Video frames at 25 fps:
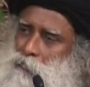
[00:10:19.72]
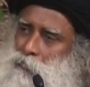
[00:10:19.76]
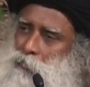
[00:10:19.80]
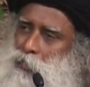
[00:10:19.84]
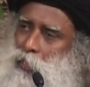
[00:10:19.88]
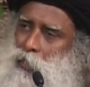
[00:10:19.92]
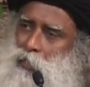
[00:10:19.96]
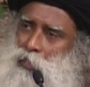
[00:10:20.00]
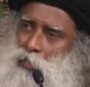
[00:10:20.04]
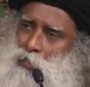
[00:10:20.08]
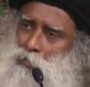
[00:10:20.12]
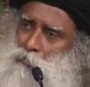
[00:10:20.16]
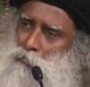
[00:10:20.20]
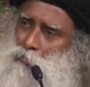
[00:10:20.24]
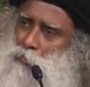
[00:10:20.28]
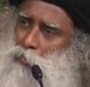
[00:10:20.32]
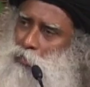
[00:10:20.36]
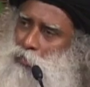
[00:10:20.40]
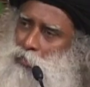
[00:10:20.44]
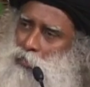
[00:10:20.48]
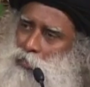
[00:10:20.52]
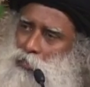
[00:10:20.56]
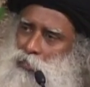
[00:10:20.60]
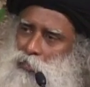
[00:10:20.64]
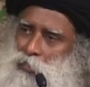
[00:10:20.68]
then the
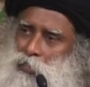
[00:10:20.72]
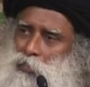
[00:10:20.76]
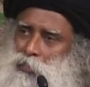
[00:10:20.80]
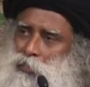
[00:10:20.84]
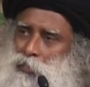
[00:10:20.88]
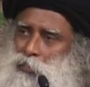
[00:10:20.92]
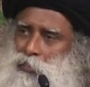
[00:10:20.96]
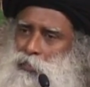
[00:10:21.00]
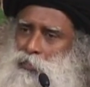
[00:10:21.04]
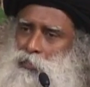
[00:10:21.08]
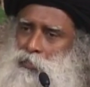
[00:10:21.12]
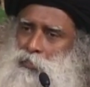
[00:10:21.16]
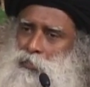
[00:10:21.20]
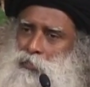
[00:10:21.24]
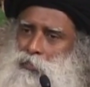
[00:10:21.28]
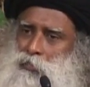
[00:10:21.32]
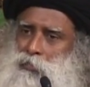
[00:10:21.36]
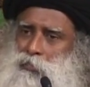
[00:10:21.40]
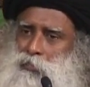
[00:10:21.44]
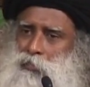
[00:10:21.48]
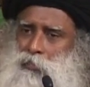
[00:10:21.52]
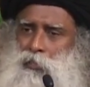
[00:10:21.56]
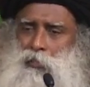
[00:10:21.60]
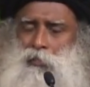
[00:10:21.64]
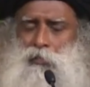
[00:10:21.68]
important thing is,
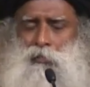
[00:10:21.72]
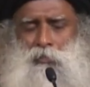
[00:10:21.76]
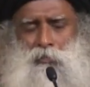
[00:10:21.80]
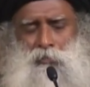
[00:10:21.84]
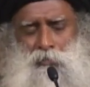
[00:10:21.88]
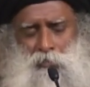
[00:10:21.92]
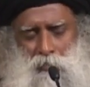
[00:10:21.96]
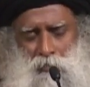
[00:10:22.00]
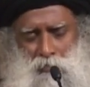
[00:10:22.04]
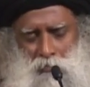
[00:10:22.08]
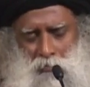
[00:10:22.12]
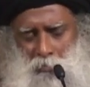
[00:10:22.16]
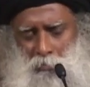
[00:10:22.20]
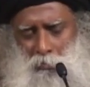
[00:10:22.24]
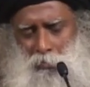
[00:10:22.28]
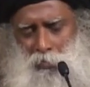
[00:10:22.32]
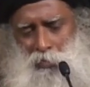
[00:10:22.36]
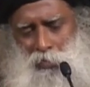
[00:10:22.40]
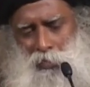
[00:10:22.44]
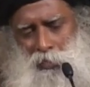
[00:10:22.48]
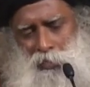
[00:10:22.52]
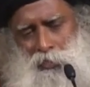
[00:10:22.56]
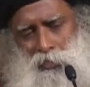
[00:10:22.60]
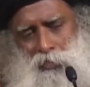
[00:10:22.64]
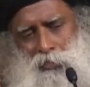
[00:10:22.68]
you are no more
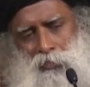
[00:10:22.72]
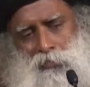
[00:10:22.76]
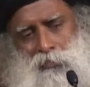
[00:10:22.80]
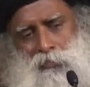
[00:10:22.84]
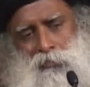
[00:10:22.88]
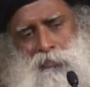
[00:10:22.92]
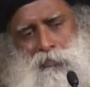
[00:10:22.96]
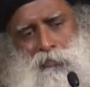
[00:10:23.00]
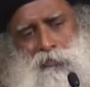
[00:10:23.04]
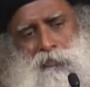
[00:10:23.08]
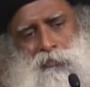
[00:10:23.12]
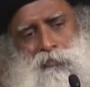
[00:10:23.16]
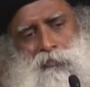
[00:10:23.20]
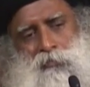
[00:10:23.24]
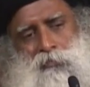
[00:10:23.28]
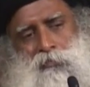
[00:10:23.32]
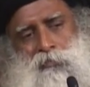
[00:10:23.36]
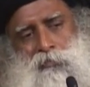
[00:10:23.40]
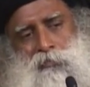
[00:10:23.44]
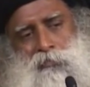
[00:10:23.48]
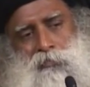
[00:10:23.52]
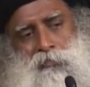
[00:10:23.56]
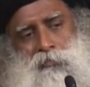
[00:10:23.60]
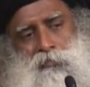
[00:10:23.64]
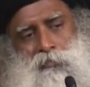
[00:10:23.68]
an issue.
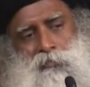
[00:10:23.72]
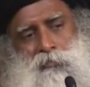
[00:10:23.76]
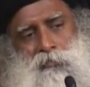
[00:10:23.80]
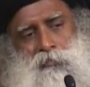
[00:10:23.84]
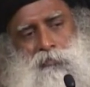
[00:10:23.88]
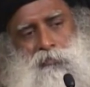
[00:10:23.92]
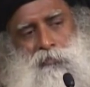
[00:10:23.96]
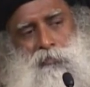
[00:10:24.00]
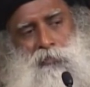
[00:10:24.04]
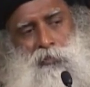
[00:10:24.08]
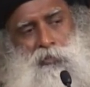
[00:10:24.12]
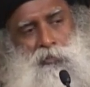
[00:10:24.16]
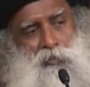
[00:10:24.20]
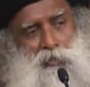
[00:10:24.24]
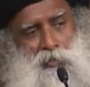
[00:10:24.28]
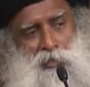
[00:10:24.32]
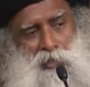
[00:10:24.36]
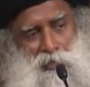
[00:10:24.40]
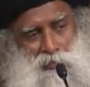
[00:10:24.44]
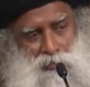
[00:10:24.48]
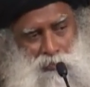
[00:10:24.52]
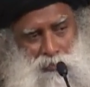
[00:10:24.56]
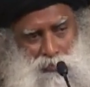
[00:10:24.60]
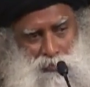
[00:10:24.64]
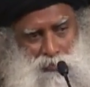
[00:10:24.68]
You are
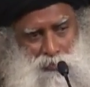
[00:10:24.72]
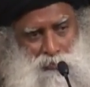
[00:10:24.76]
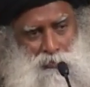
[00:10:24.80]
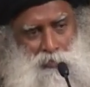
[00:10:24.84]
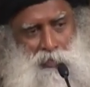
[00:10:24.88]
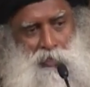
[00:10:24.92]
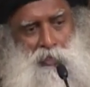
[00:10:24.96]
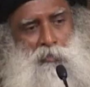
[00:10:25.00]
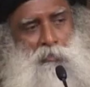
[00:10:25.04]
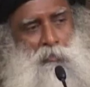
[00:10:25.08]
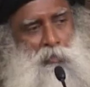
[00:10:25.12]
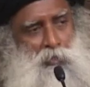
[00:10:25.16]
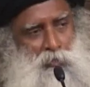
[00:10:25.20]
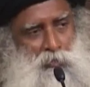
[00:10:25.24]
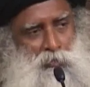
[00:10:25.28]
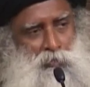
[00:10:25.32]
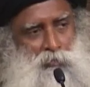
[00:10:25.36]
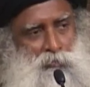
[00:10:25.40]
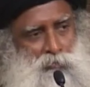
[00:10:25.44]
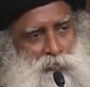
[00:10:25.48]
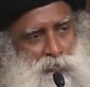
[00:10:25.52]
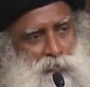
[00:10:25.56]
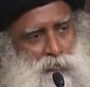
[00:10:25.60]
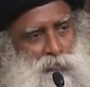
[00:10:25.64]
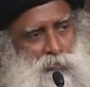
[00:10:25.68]
not the issue anymore.
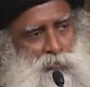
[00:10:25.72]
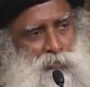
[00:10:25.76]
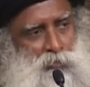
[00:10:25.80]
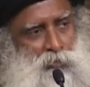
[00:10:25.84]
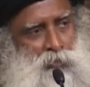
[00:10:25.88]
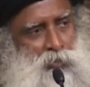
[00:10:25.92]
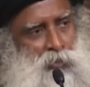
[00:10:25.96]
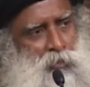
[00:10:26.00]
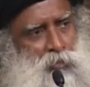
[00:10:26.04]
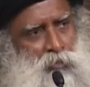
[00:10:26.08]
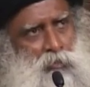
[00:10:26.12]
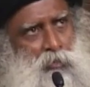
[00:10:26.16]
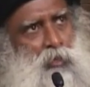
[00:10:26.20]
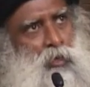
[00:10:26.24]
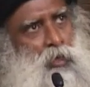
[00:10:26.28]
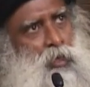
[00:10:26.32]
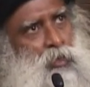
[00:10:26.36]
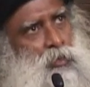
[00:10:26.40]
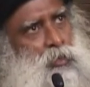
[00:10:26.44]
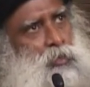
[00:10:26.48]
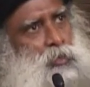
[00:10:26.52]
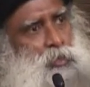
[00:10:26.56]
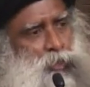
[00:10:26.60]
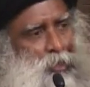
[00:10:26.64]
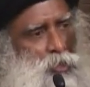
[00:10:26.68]
There are
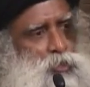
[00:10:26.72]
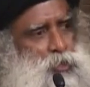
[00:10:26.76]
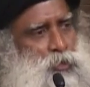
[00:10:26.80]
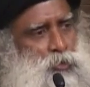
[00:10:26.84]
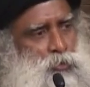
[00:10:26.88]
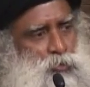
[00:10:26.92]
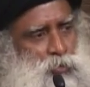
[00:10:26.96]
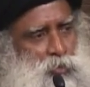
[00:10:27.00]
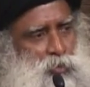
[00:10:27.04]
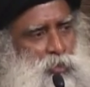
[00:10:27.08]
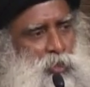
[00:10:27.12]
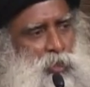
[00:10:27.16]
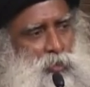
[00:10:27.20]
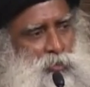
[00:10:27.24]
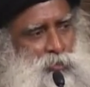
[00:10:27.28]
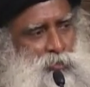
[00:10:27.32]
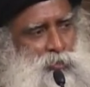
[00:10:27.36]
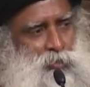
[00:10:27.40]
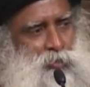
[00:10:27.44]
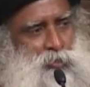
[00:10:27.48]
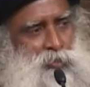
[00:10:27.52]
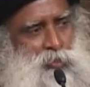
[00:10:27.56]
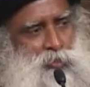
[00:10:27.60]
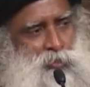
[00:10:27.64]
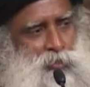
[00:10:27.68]
other issues in the
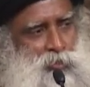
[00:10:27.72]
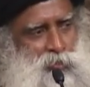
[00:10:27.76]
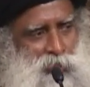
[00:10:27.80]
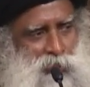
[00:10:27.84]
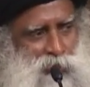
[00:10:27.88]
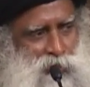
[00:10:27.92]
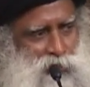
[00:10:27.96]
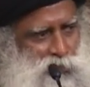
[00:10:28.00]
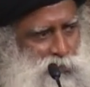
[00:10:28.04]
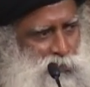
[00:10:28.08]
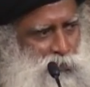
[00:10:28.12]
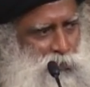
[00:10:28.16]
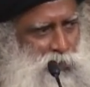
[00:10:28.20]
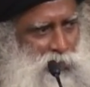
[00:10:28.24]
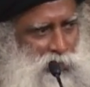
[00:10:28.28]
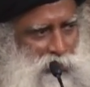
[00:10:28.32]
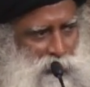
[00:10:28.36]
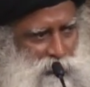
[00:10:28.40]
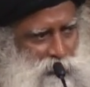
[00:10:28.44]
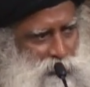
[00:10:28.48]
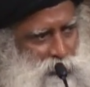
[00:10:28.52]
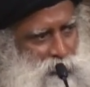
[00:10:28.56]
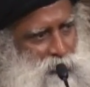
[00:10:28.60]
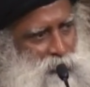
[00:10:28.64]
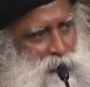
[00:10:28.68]
existence, let's look at
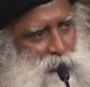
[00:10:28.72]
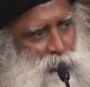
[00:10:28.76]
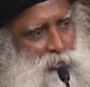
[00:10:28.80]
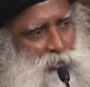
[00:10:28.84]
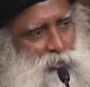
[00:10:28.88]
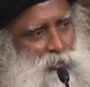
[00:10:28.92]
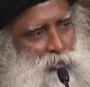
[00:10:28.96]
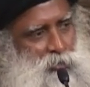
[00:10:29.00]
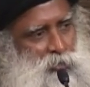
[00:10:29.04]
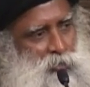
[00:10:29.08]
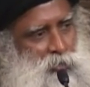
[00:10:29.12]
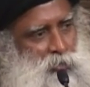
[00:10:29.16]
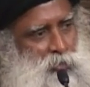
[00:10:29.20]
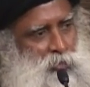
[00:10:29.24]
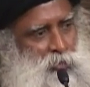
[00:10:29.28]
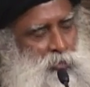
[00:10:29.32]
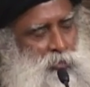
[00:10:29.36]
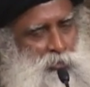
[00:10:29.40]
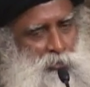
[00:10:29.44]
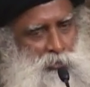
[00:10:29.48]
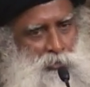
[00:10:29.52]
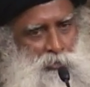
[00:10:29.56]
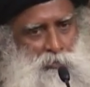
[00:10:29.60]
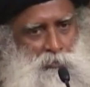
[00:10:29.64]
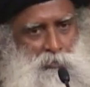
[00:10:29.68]
it.
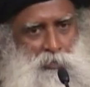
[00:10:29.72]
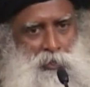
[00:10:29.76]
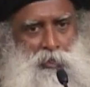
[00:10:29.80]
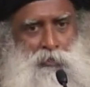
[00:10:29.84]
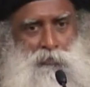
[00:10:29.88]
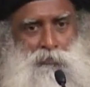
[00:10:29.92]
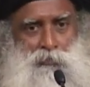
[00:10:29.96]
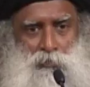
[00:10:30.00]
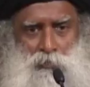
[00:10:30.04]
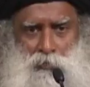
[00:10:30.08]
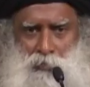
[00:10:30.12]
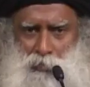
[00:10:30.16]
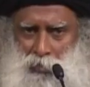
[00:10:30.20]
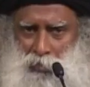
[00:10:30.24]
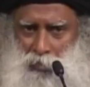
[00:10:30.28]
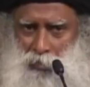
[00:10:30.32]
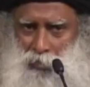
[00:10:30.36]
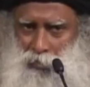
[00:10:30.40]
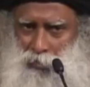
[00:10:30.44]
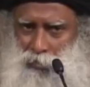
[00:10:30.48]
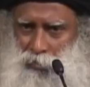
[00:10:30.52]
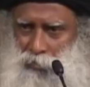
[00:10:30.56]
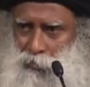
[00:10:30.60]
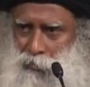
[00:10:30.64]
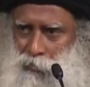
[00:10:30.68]
But if you are an
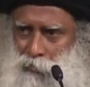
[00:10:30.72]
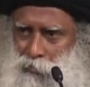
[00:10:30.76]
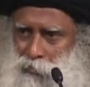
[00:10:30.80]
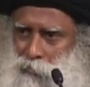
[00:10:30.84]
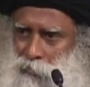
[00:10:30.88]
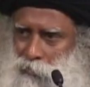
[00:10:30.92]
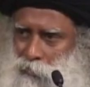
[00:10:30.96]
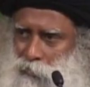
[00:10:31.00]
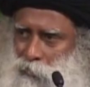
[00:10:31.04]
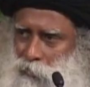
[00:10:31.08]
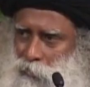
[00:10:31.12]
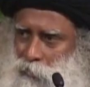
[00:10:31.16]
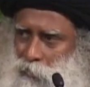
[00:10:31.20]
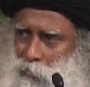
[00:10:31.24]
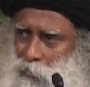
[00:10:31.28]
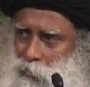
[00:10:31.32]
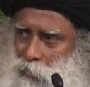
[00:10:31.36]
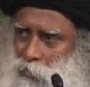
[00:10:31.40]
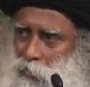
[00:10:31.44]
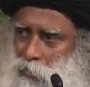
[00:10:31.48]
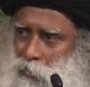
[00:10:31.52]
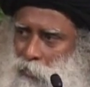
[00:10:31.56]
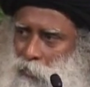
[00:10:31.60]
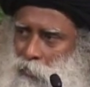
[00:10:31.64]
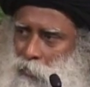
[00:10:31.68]
issue,
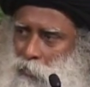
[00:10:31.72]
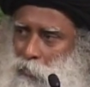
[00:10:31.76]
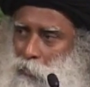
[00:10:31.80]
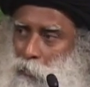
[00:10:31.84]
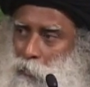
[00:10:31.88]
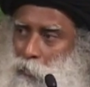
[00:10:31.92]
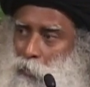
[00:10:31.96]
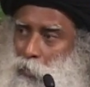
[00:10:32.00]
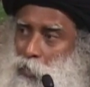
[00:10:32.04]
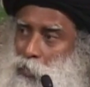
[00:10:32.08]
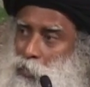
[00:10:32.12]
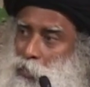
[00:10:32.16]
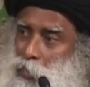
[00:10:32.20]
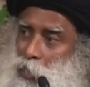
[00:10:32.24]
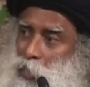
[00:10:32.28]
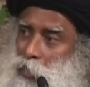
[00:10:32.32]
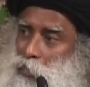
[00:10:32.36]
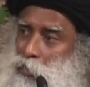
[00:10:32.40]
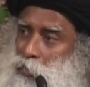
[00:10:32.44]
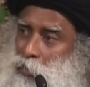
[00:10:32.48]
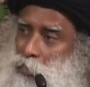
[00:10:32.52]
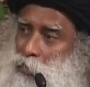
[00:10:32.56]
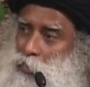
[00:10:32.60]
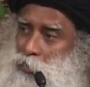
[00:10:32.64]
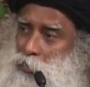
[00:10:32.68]
what
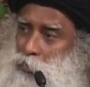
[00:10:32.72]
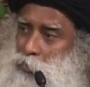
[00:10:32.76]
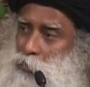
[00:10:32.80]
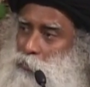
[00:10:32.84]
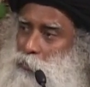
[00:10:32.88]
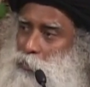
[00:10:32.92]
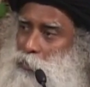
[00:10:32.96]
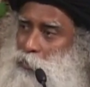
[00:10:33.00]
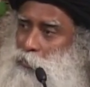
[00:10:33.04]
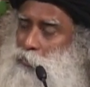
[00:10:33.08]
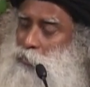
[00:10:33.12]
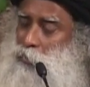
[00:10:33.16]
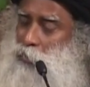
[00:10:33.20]
other issue will you